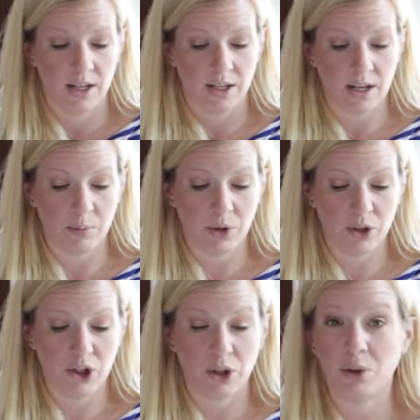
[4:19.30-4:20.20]
number
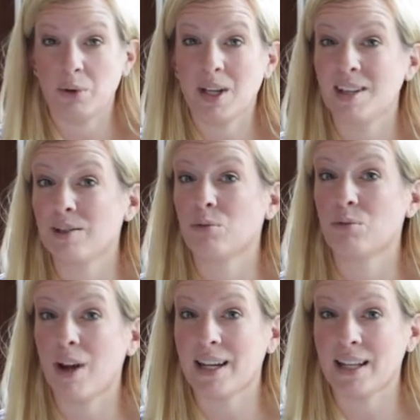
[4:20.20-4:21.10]
2, he's
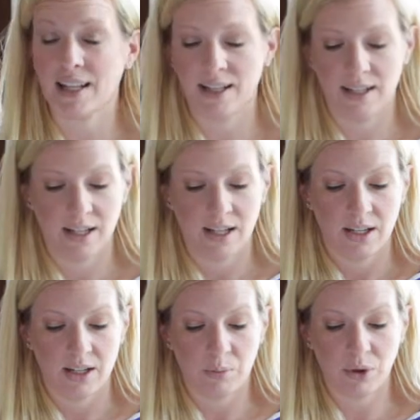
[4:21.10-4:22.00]
ready;
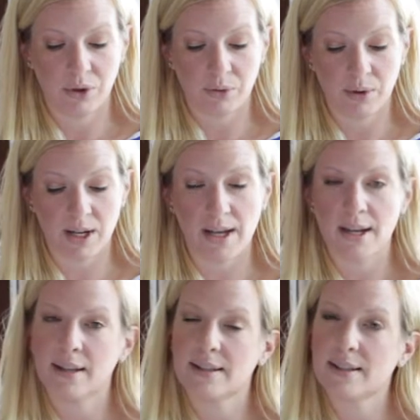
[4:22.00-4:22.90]
number
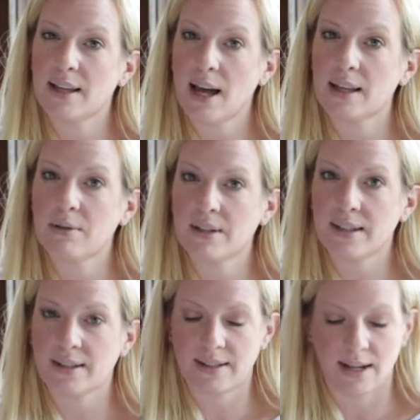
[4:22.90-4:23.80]
3, slightly
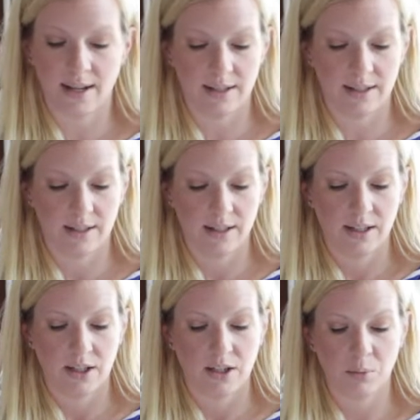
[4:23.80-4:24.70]
resistant;
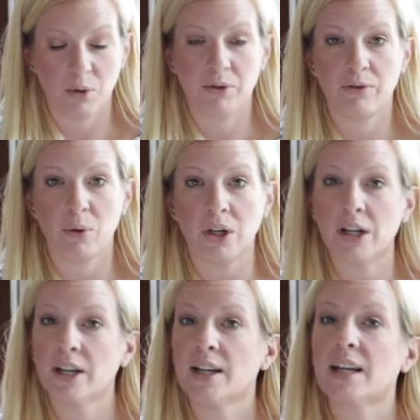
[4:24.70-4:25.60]
number
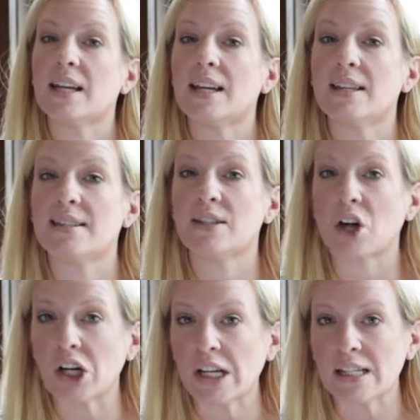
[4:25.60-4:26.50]
4, he's
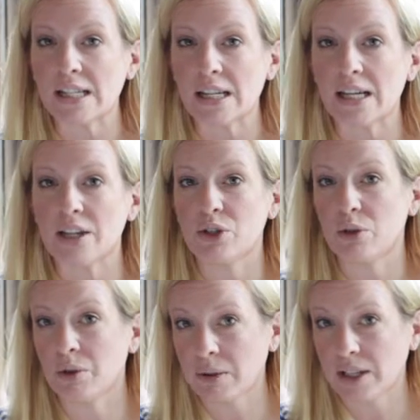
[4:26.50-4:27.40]
starting to get
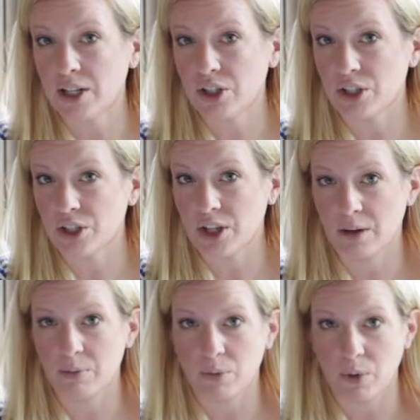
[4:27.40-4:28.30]
into a
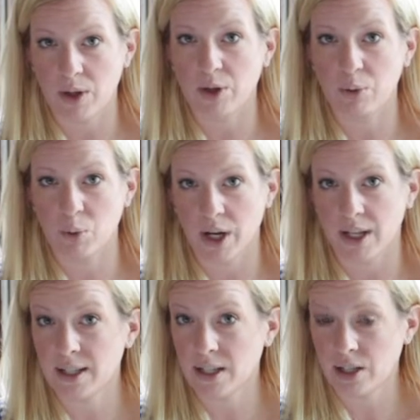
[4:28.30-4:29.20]
relationship with your
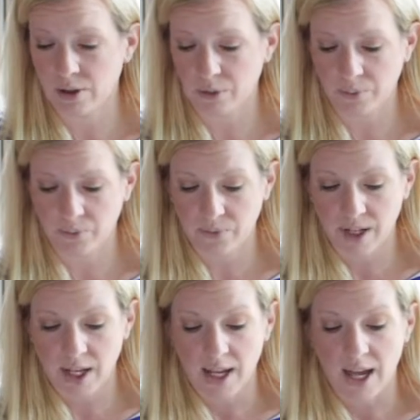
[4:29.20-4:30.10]
brand and you;
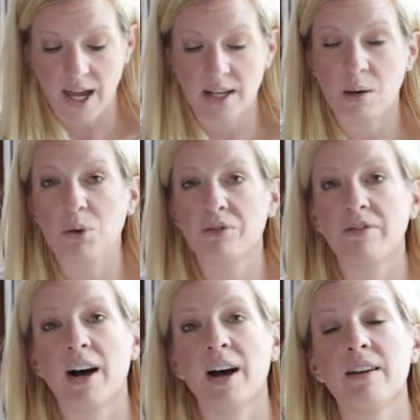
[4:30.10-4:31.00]
and number
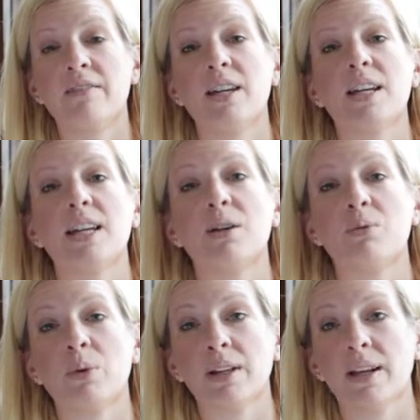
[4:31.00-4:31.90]
5, he
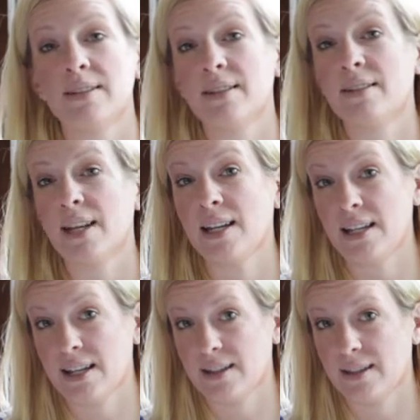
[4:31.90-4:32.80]
realizes he
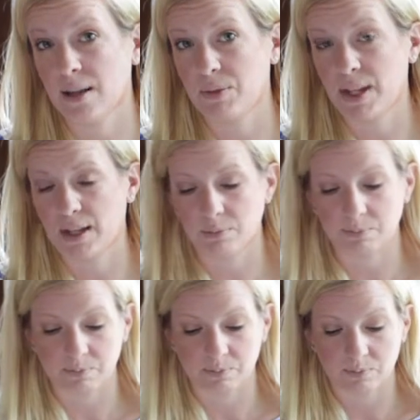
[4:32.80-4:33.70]
needs something,
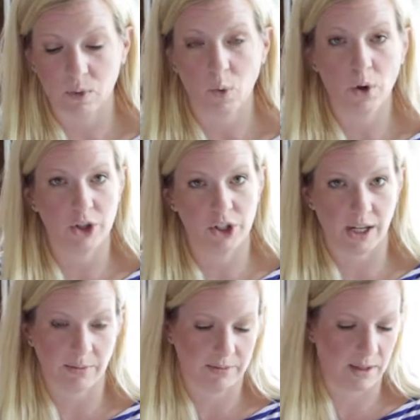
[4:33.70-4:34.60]
or
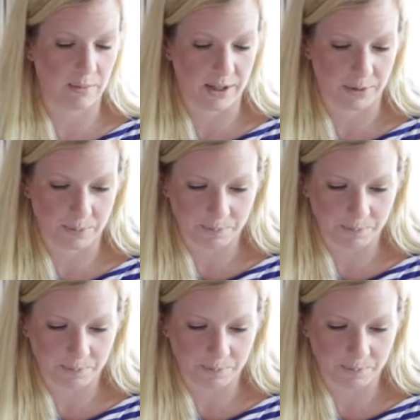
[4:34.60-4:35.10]
she, doesn't matter.